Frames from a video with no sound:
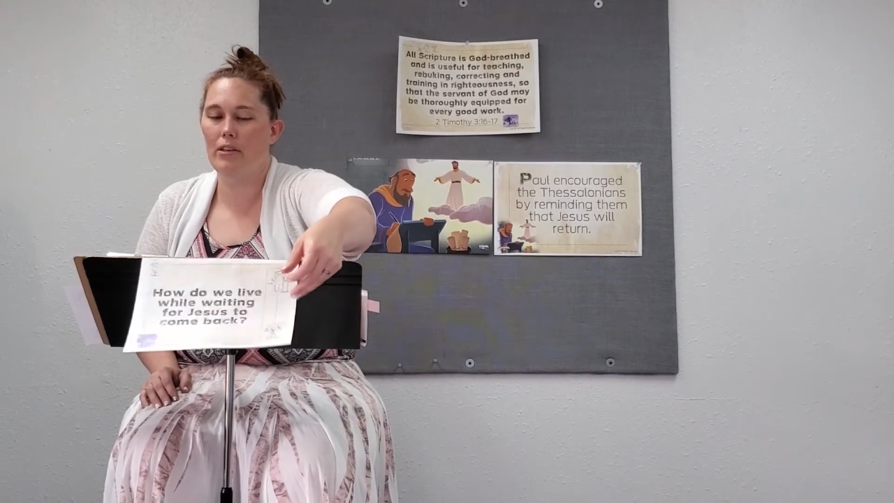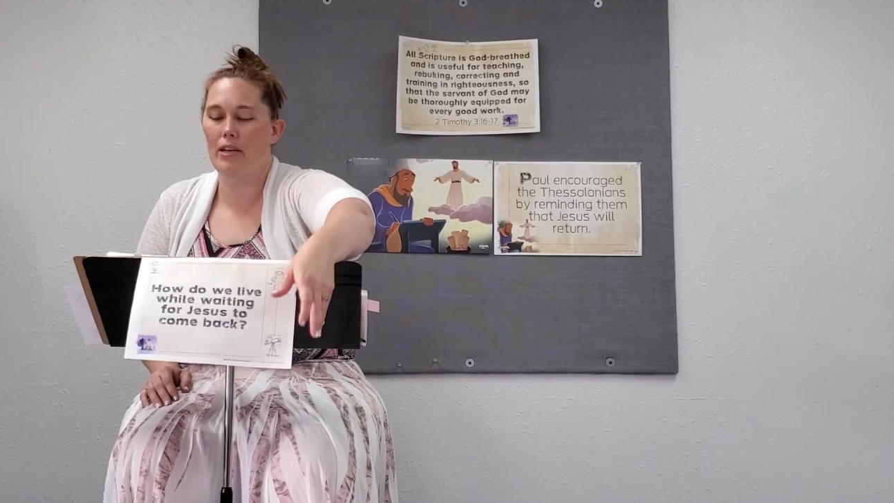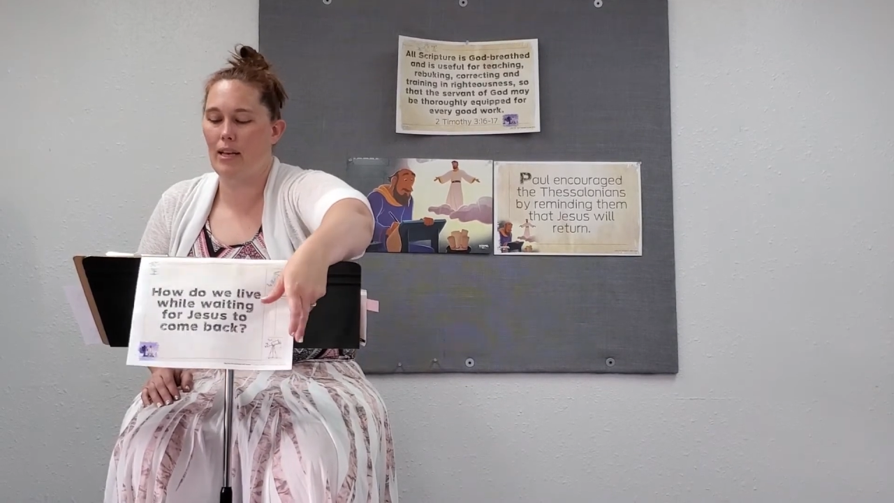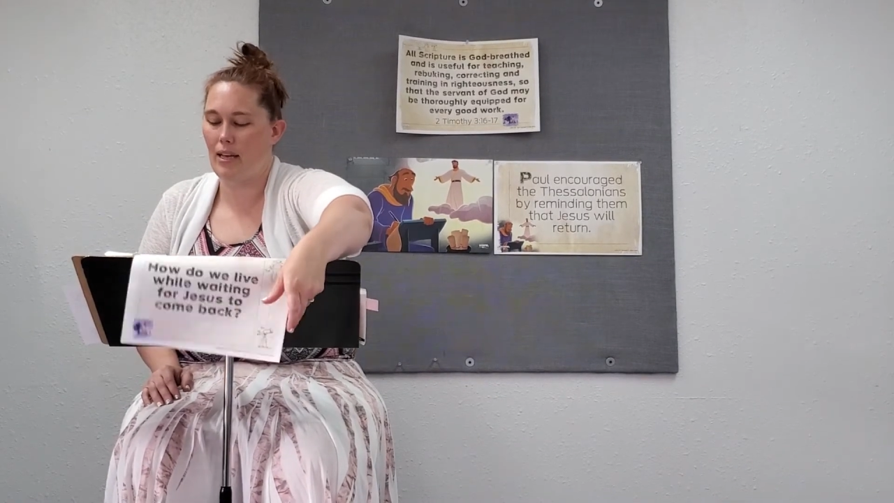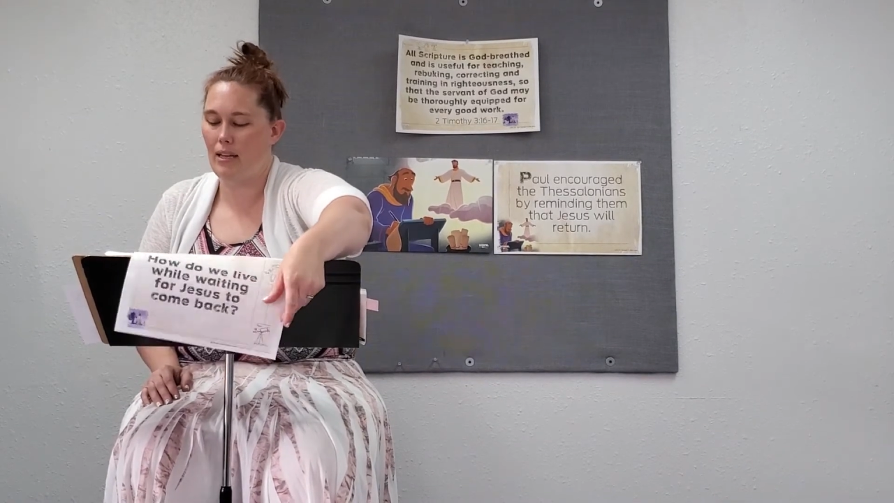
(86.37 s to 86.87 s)

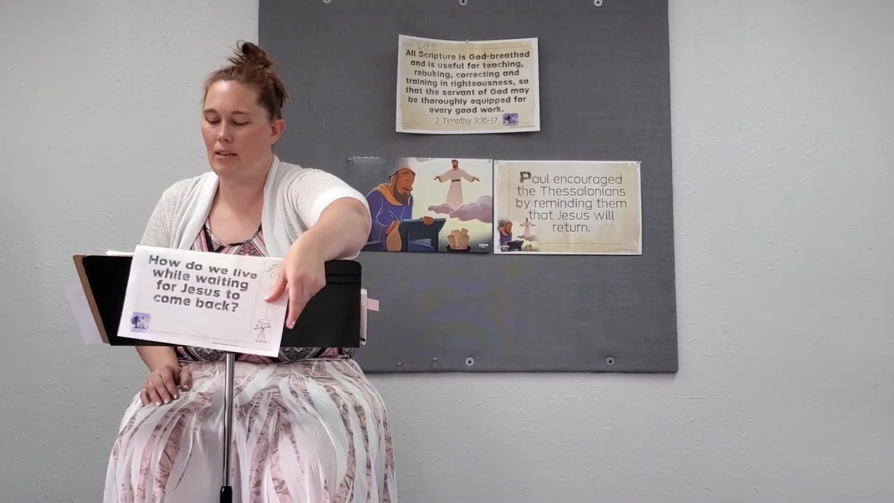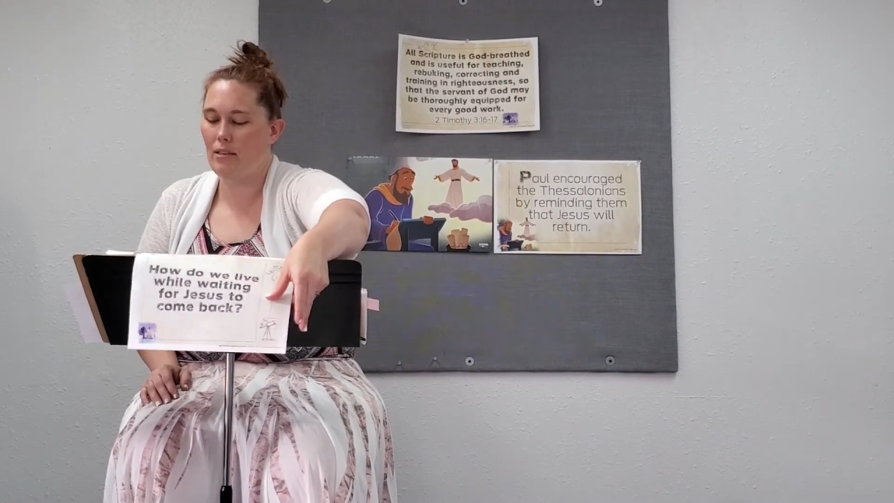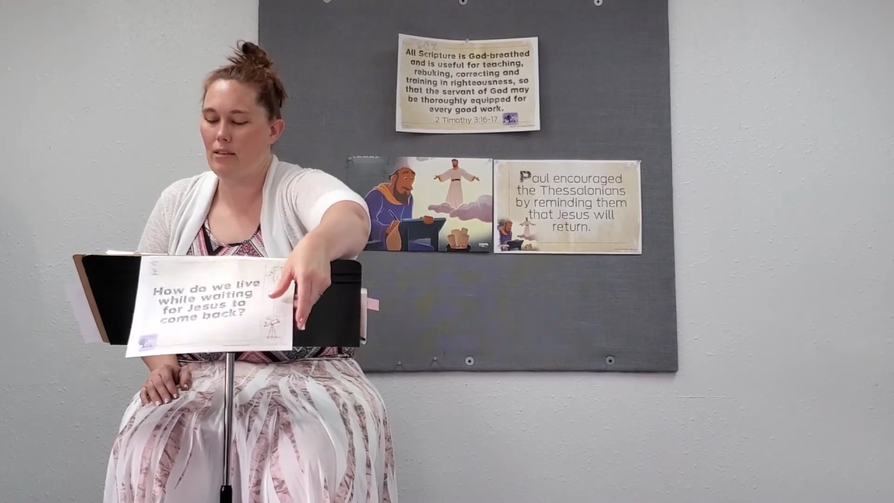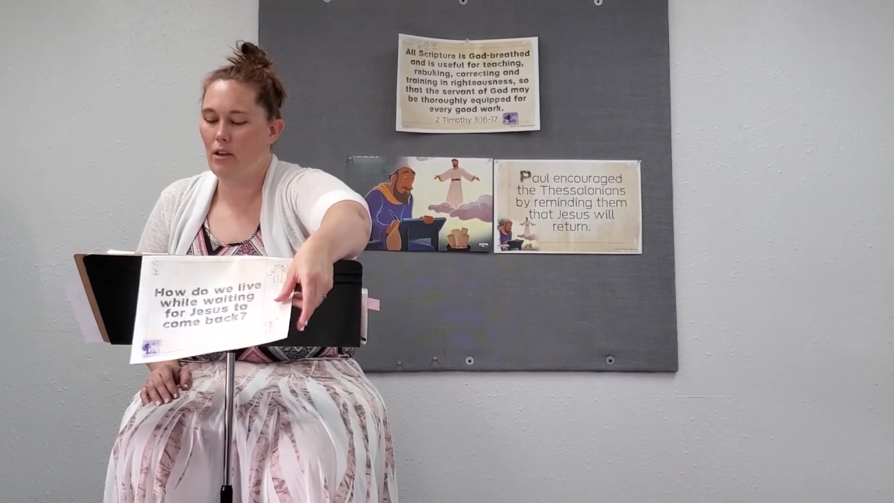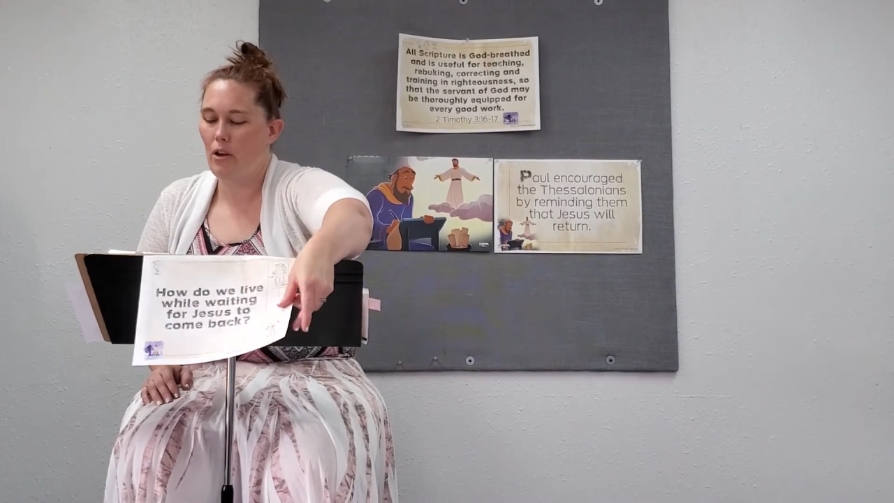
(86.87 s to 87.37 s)

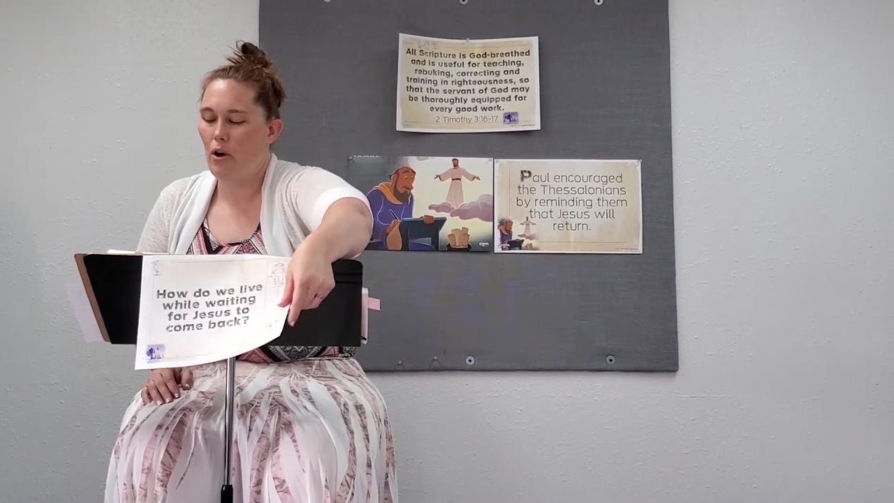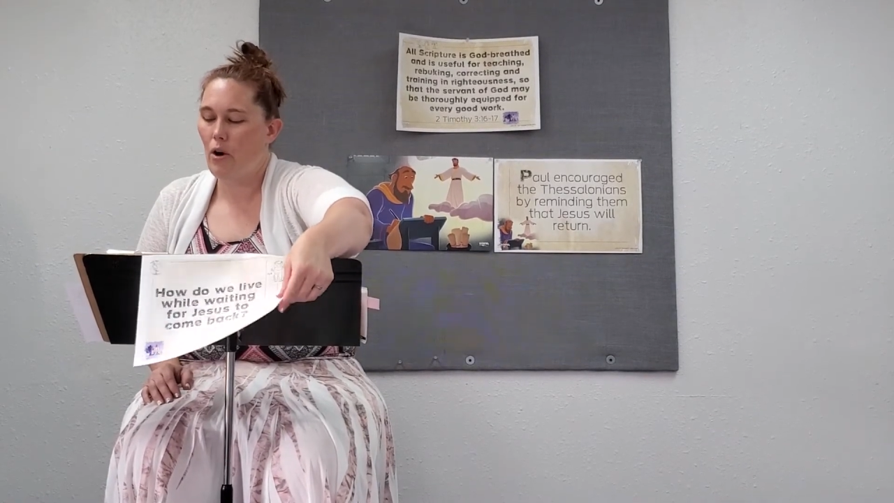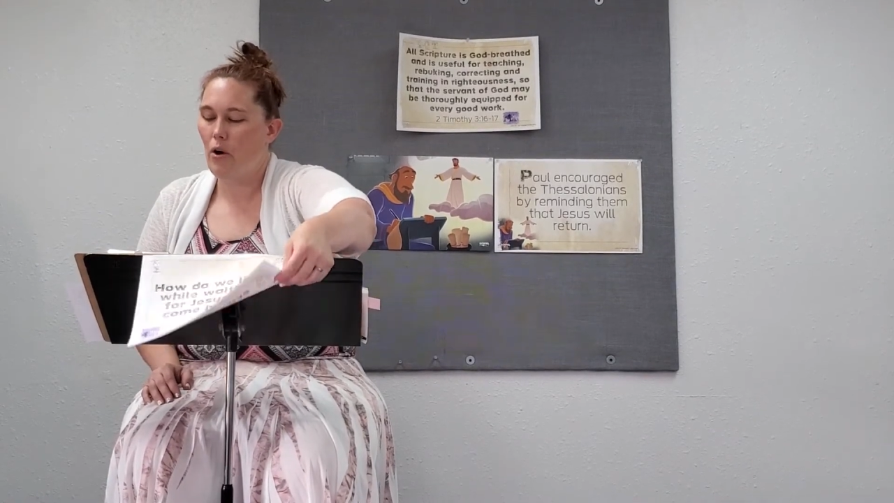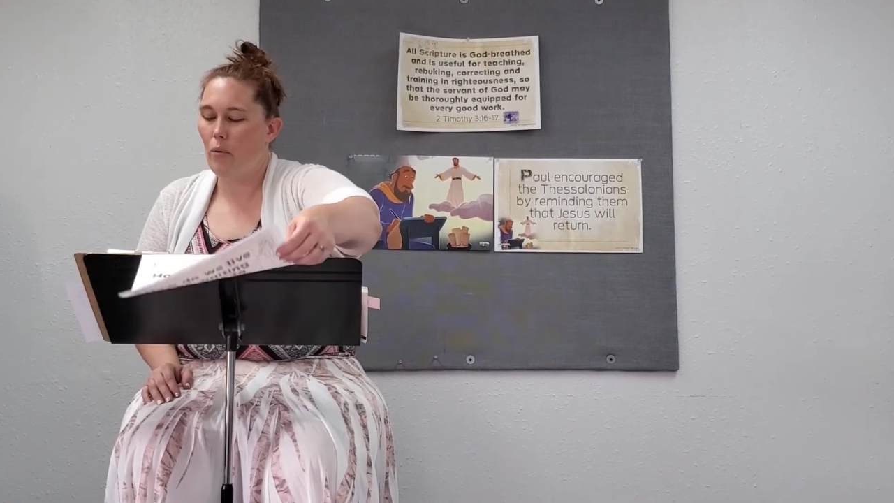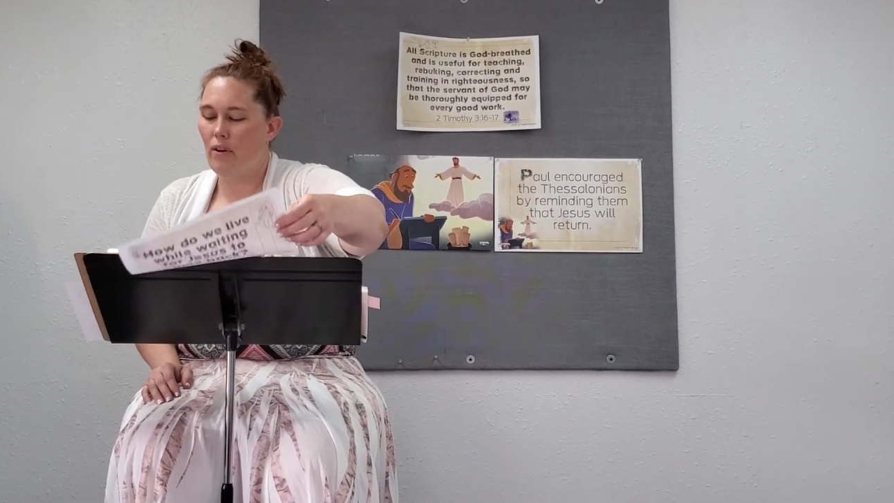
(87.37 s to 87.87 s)
is
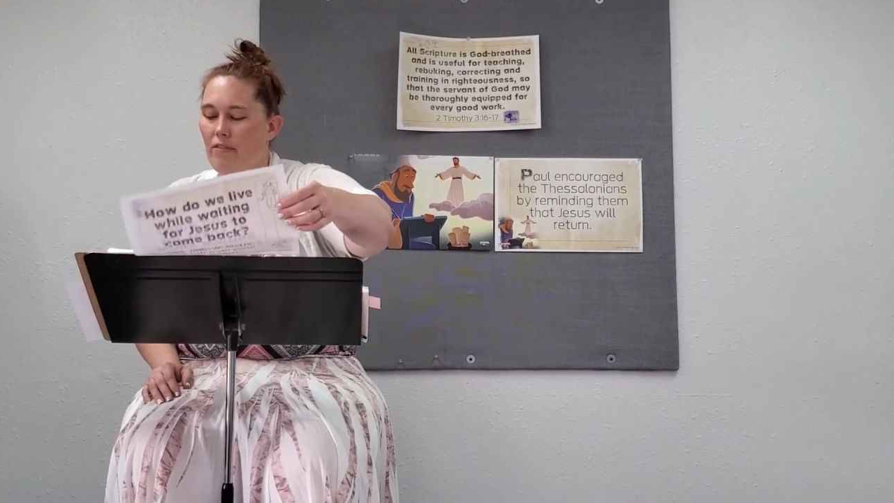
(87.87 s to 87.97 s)
we